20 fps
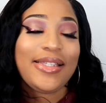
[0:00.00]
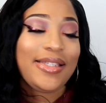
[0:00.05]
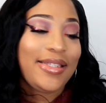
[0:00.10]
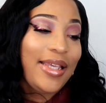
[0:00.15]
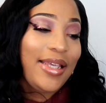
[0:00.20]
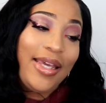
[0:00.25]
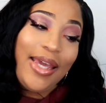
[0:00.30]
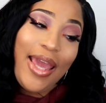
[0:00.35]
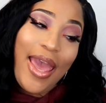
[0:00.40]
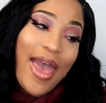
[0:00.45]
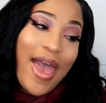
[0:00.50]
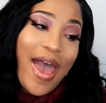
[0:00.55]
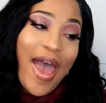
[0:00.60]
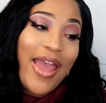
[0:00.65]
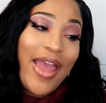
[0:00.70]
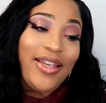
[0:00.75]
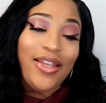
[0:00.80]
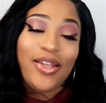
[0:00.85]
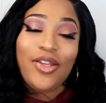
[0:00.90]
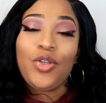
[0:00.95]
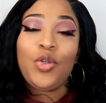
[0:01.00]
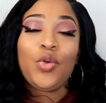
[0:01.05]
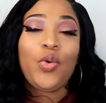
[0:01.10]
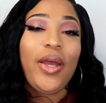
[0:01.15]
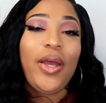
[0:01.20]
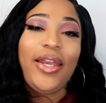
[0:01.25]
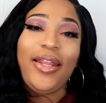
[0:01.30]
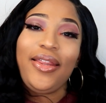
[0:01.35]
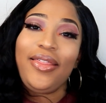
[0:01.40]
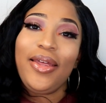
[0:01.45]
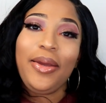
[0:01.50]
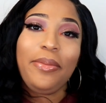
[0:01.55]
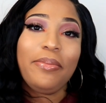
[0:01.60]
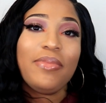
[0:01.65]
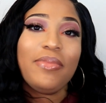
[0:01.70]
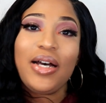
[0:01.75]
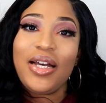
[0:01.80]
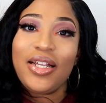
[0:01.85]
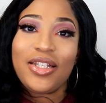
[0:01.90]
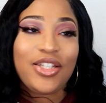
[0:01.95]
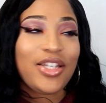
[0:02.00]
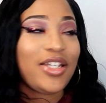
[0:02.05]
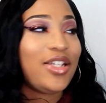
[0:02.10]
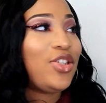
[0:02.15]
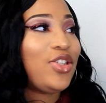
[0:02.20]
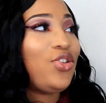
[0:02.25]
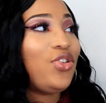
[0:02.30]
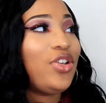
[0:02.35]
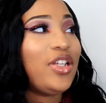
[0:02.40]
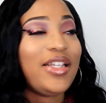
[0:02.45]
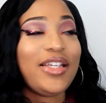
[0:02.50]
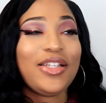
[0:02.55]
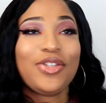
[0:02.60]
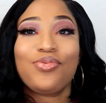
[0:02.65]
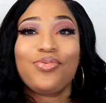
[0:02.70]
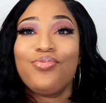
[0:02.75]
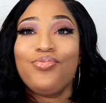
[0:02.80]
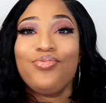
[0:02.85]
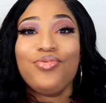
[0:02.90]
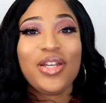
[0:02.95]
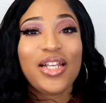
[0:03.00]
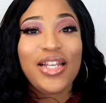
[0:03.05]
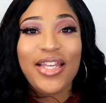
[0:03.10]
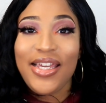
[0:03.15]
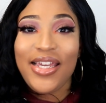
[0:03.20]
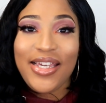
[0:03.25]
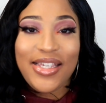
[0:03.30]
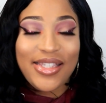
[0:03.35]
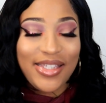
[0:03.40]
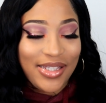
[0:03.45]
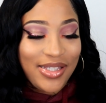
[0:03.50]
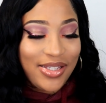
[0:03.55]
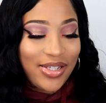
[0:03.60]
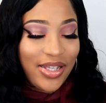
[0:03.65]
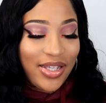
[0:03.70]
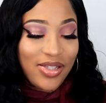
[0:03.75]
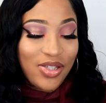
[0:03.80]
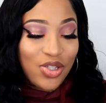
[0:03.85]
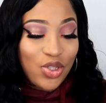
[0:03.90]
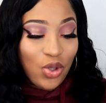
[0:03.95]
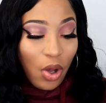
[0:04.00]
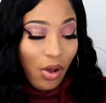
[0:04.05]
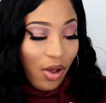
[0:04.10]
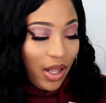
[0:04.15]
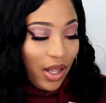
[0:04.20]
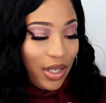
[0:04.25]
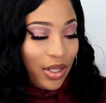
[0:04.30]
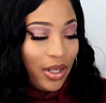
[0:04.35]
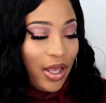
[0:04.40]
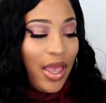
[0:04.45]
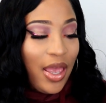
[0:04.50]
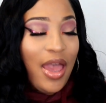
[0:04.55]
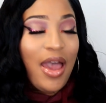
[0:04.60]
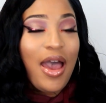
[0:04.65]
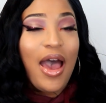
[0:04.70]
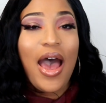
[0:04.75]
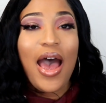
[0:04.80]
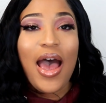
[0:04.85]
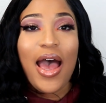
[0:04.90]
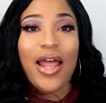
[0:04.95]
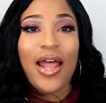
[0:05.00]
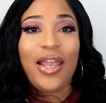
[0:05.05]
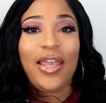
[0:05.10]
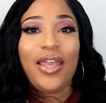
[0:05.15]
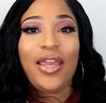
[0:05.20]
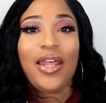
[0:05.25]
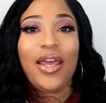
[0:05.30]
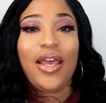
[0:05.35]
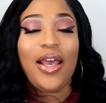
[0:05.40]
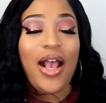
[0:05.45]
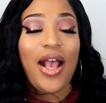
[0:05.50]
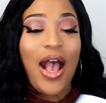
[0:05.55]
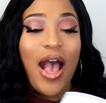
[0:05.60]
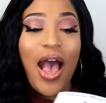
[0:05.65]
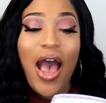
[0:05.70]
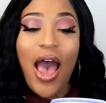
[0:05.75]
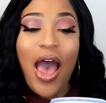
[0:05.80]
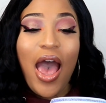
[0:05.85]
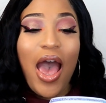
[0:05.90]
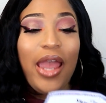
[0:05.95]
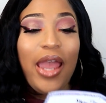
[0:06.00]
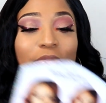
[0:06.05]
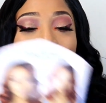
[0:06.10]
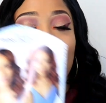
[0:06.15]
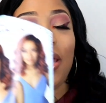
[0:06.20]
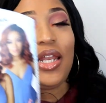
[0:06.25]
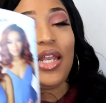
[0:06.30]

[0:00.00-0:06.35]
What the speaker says: so yeah, I didn't do anything much to this unit. It's really easy to install, and I